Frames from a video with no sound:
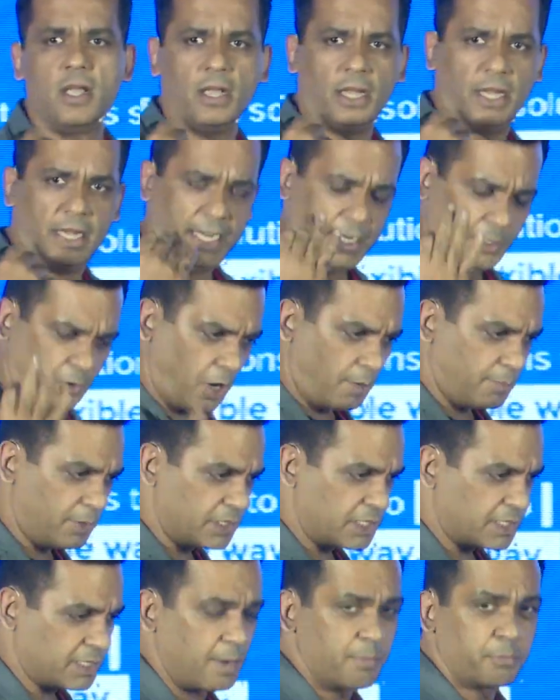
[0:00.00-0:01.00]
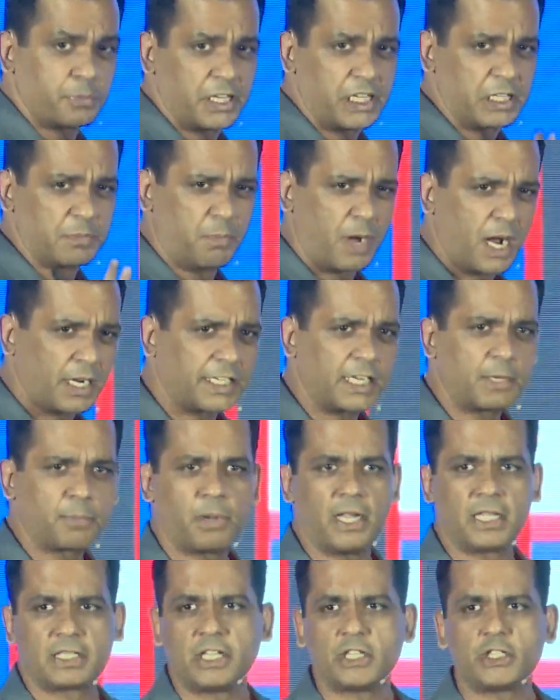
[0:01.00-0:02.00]
e-commerce companies,
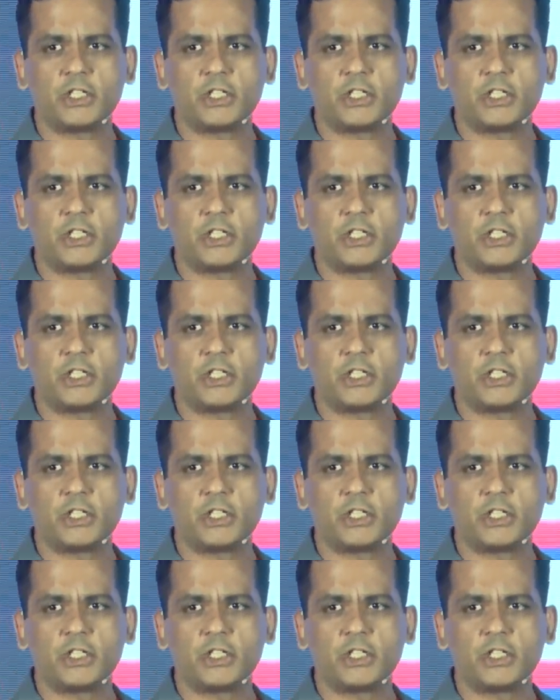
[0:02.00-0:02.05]
marketplaces,